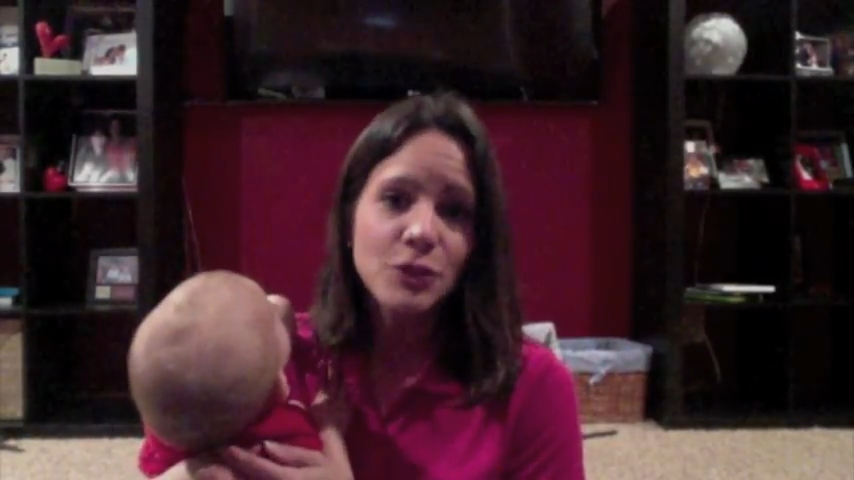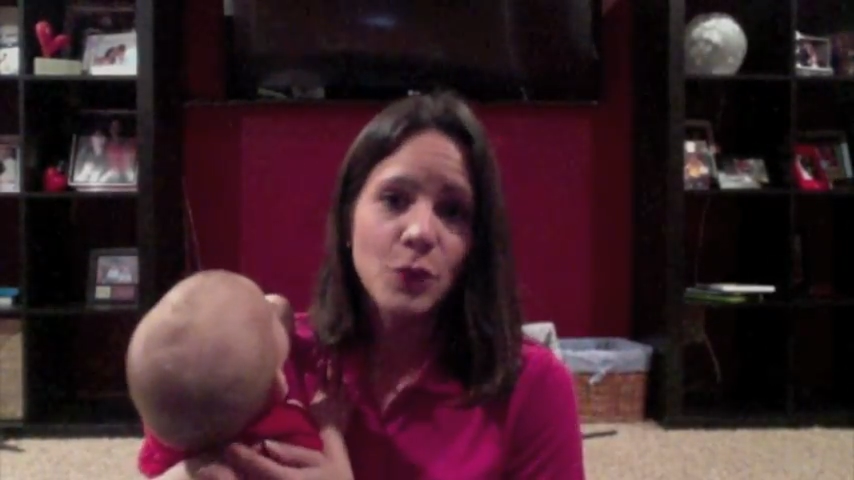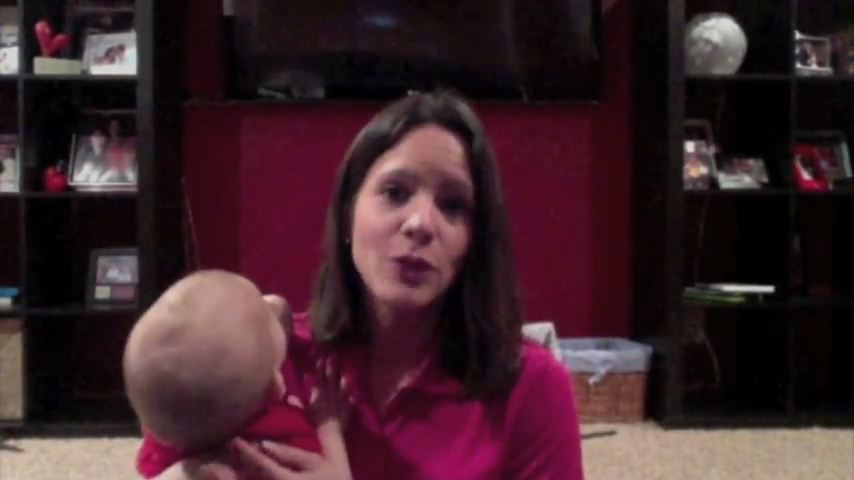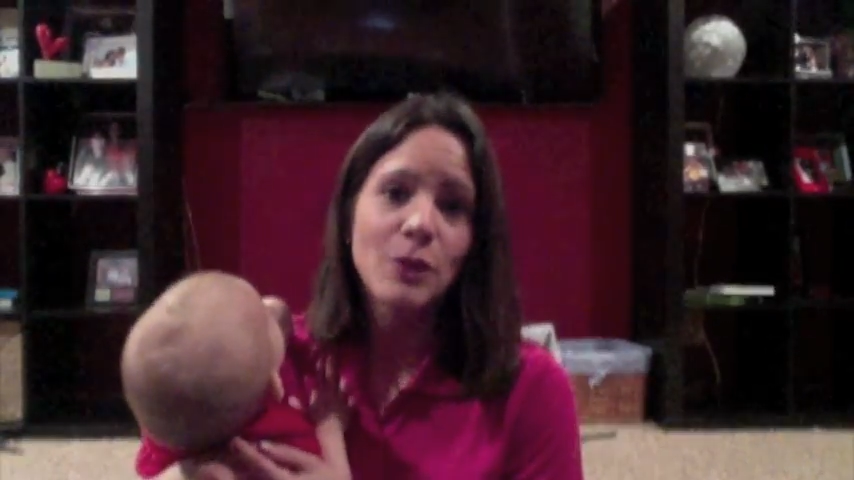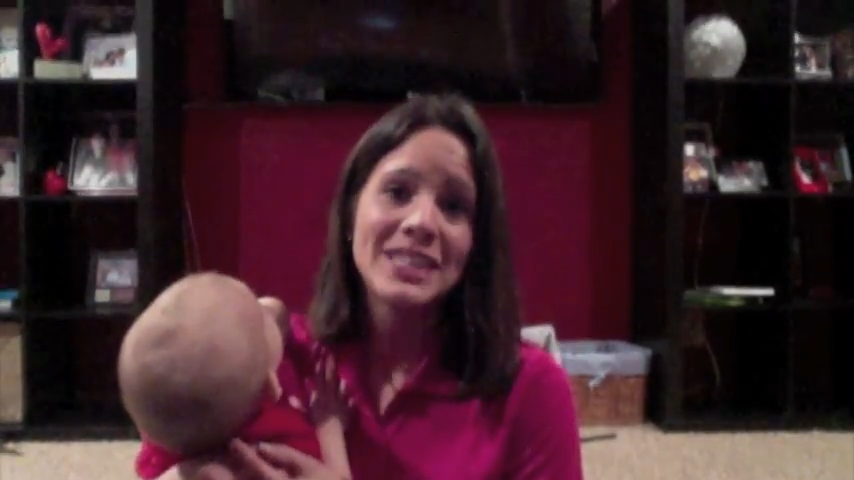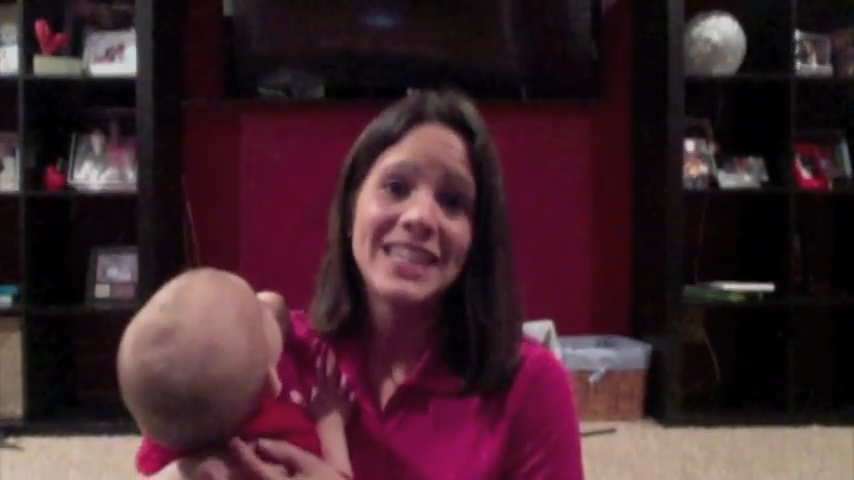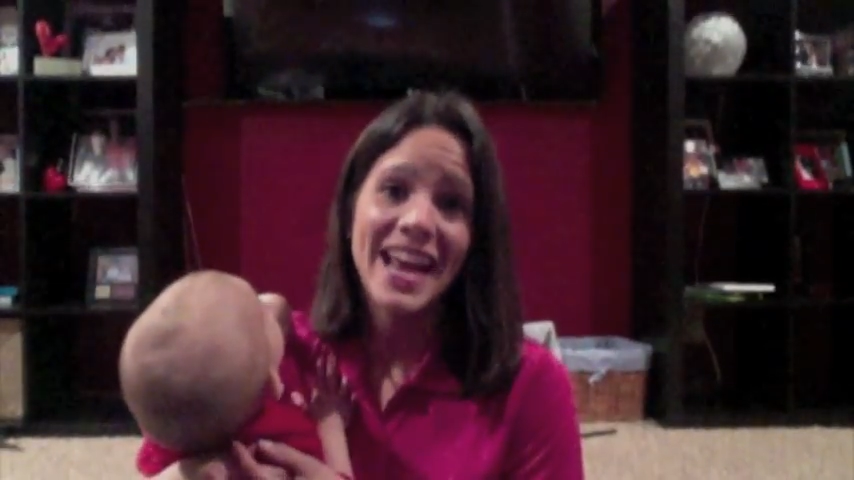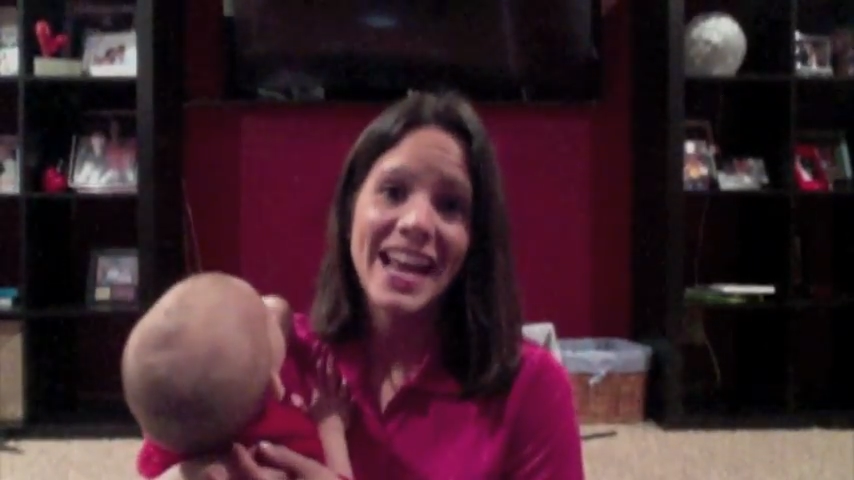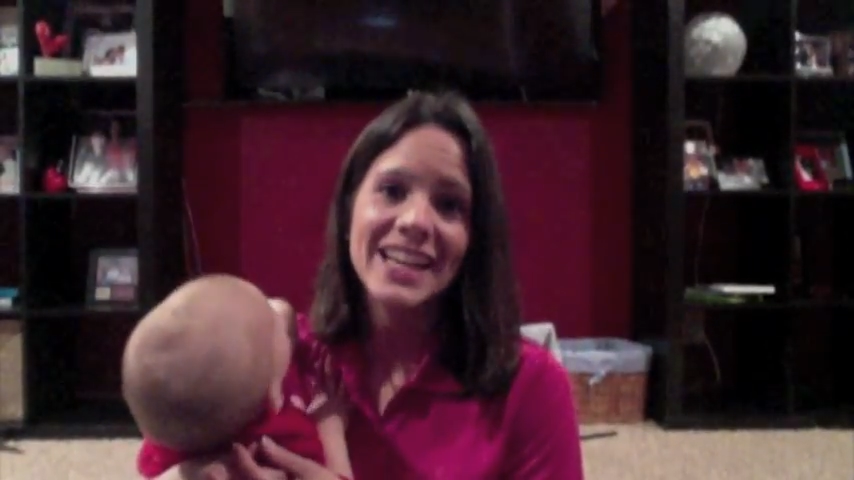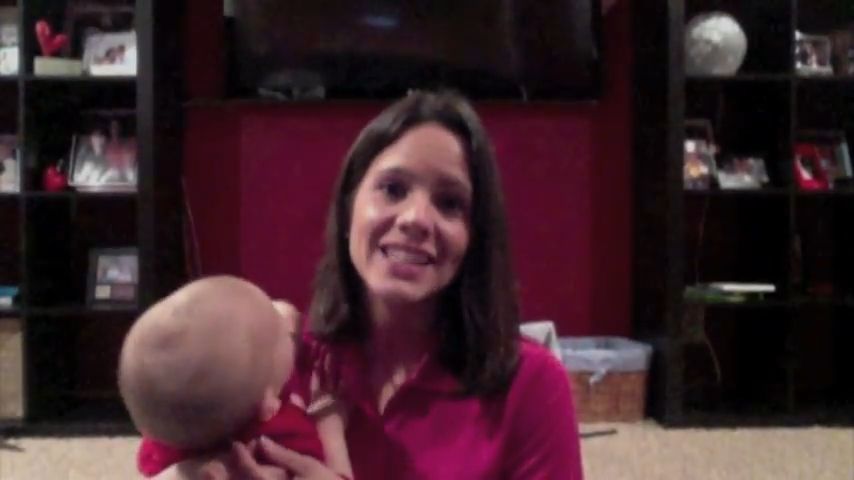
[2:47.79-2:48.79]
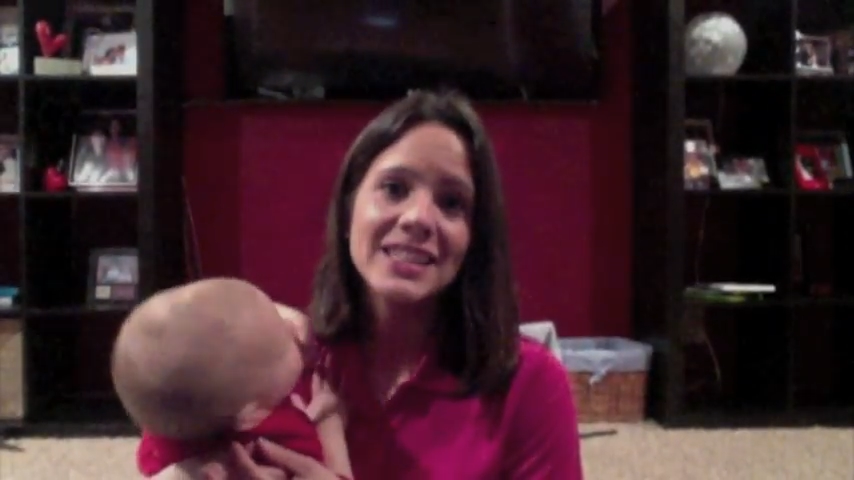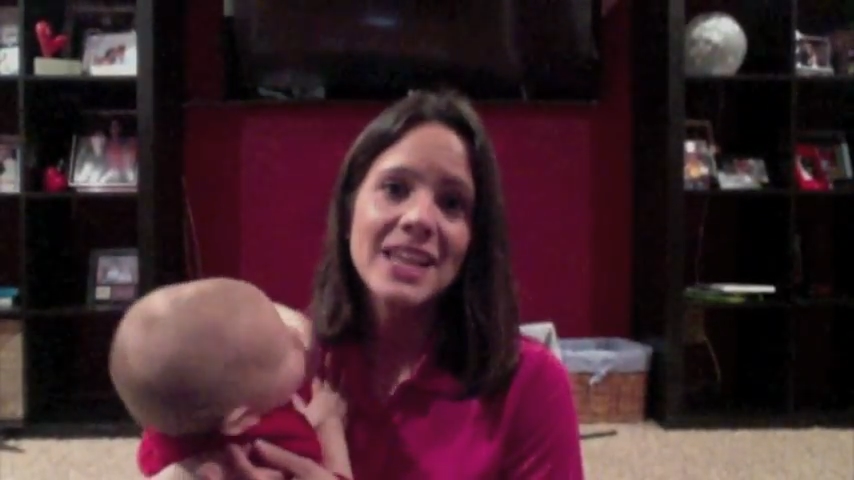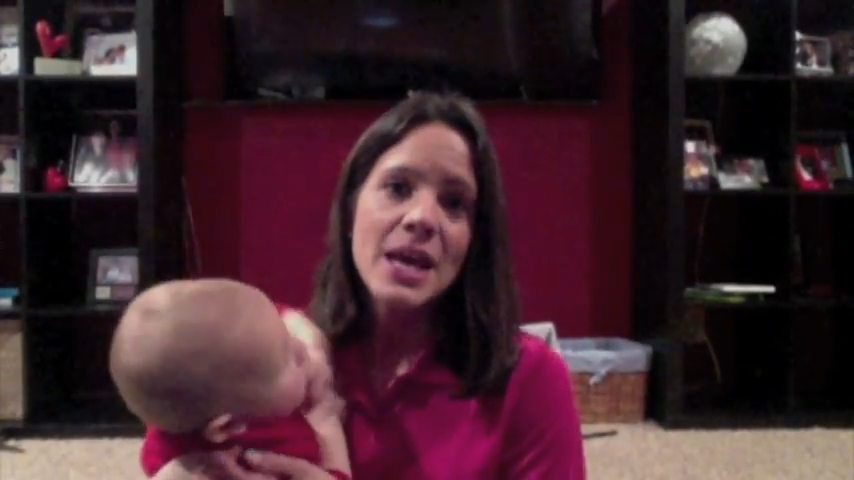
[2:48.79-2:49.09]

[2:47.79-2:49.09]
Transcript: twenty-one days.